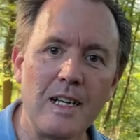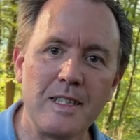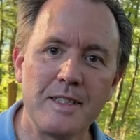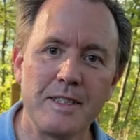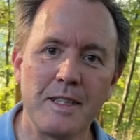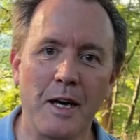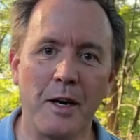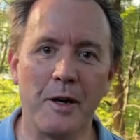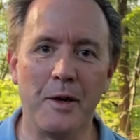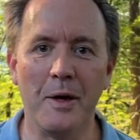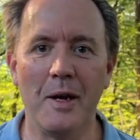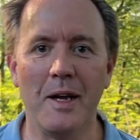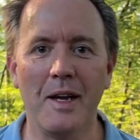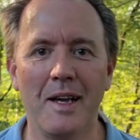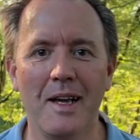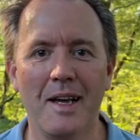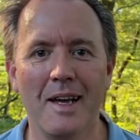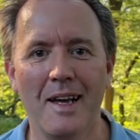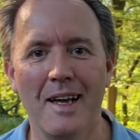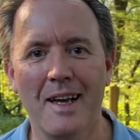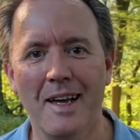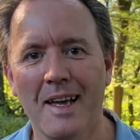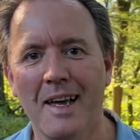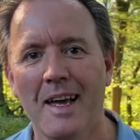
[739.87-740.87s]
So
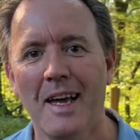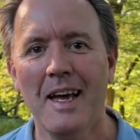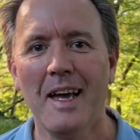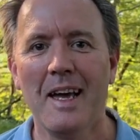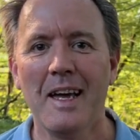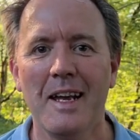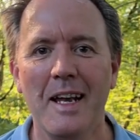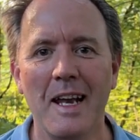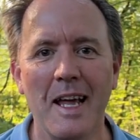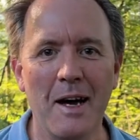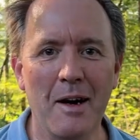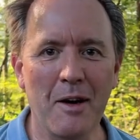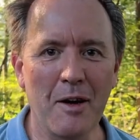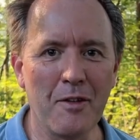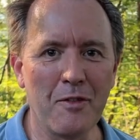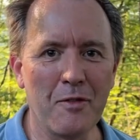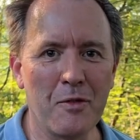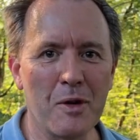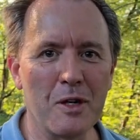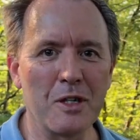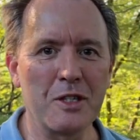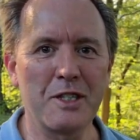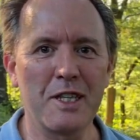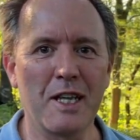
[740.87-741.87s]
now
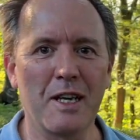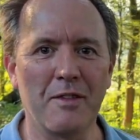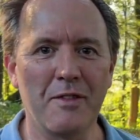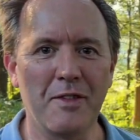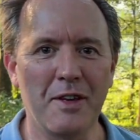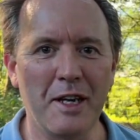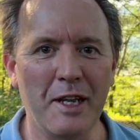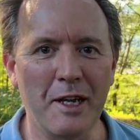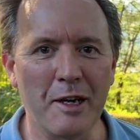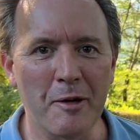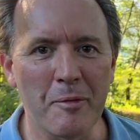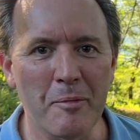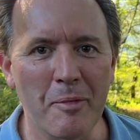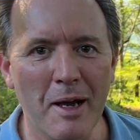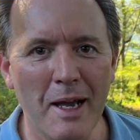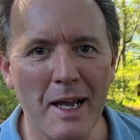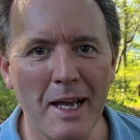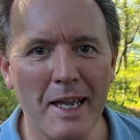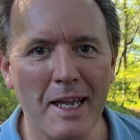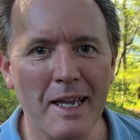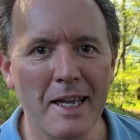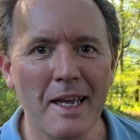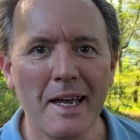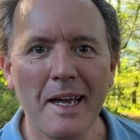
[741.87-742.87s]
I've watched that video
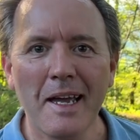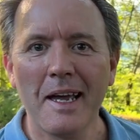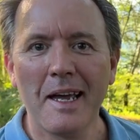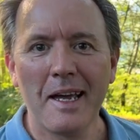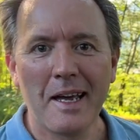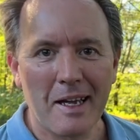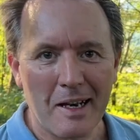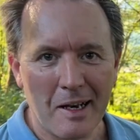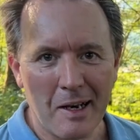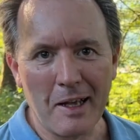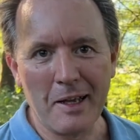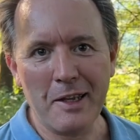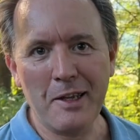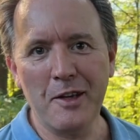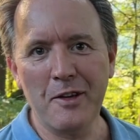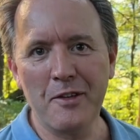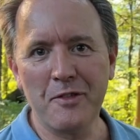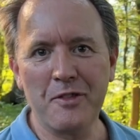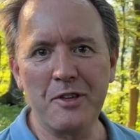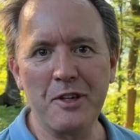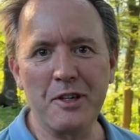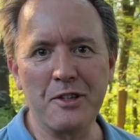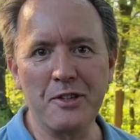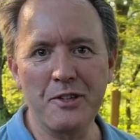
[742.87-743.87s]
back, like
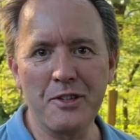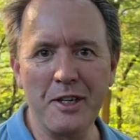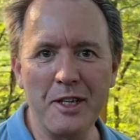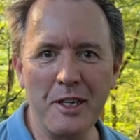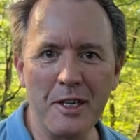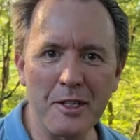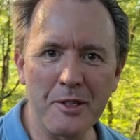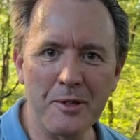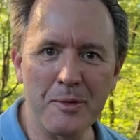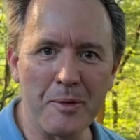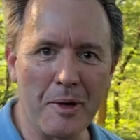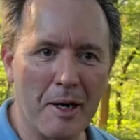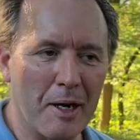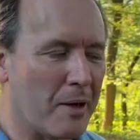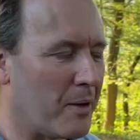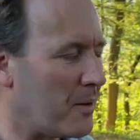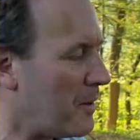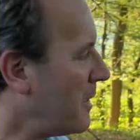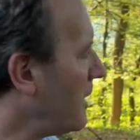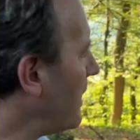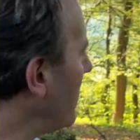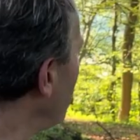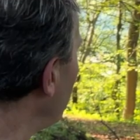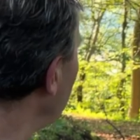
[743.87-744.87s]
you've just seen as
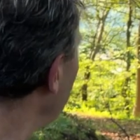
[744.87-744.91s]
well.